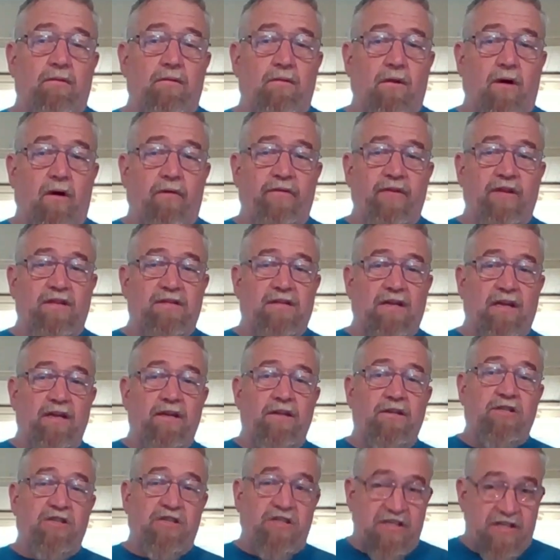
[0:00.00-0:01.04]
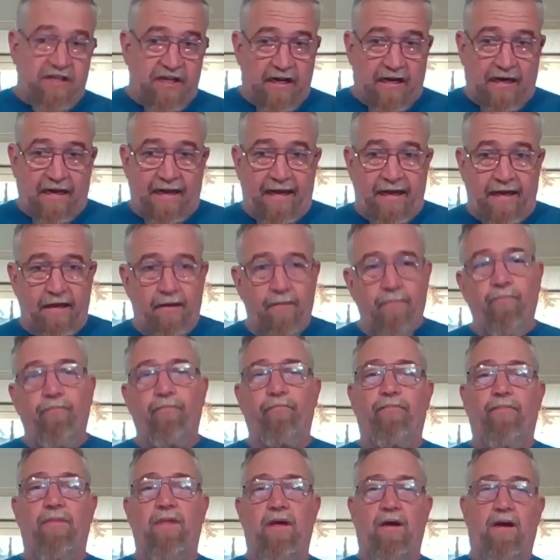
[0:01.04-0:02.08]
obviously chili,
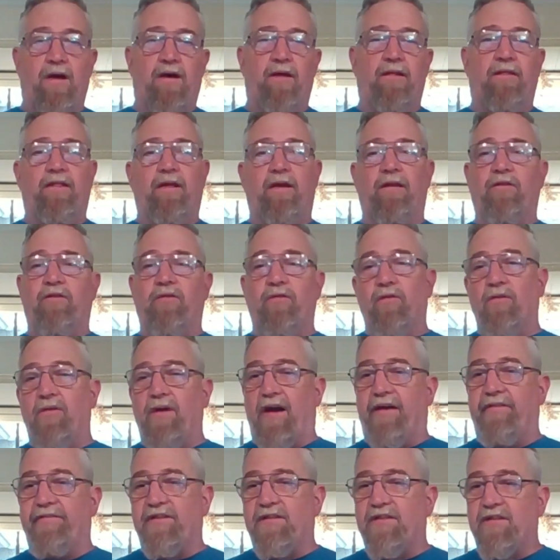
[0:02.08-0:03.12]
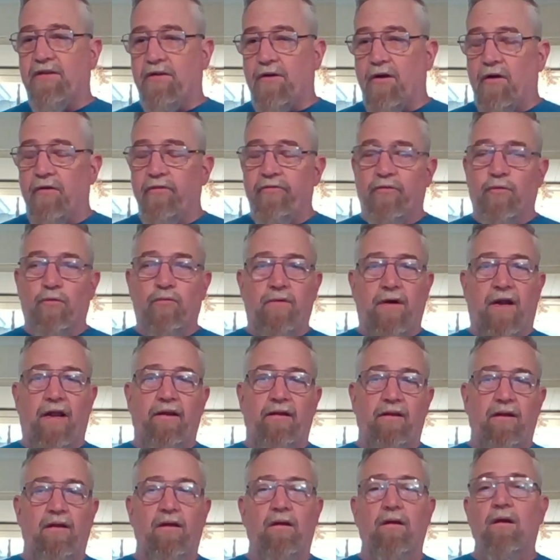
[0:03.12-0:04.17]
they do have a Scoville
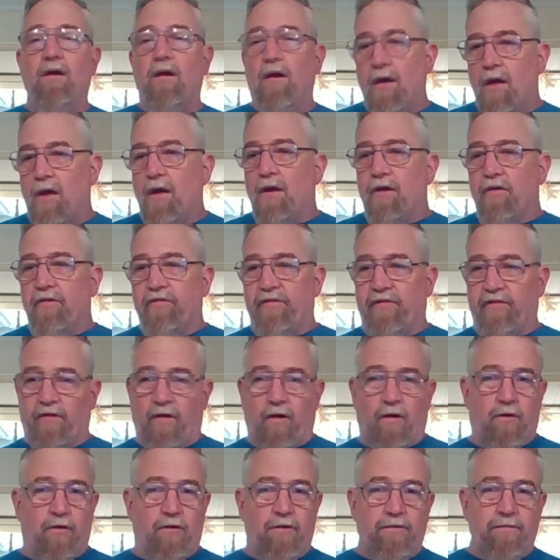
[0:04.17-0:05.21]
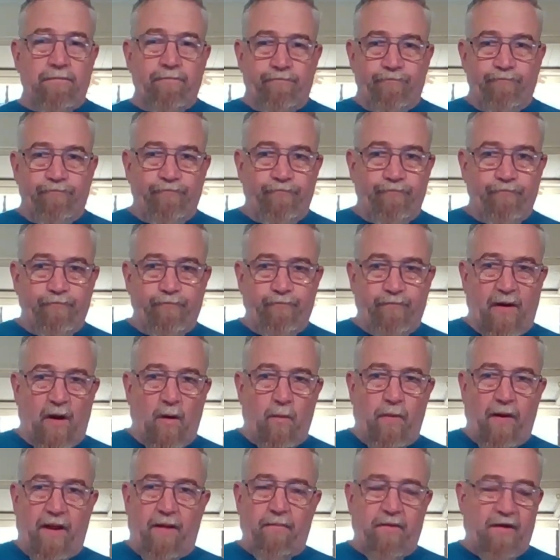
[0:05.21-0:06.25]
rating, so bell
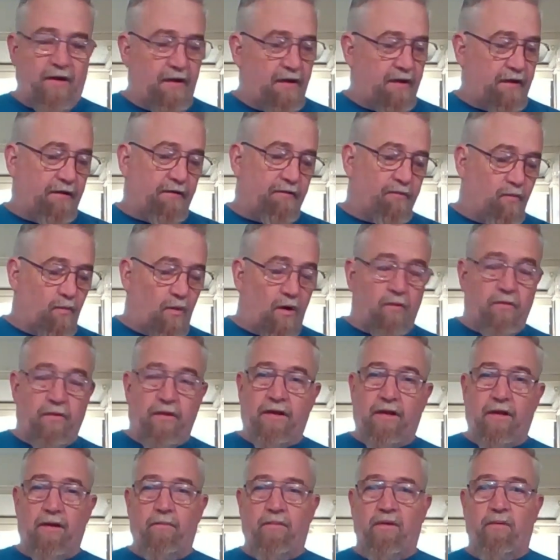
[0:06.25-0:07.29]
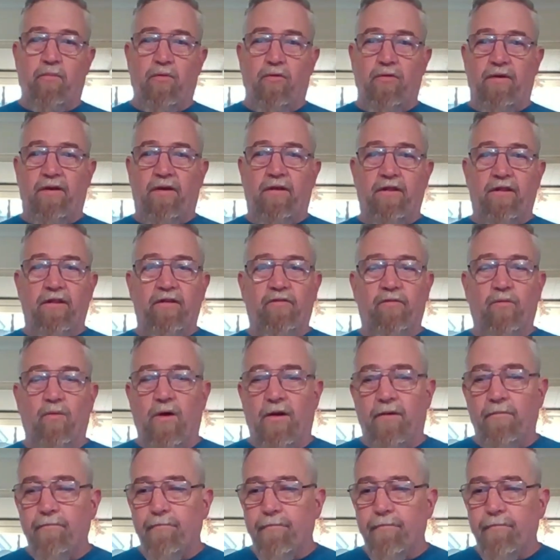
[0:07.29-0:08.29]
pepper is what we're going to be putting in this one.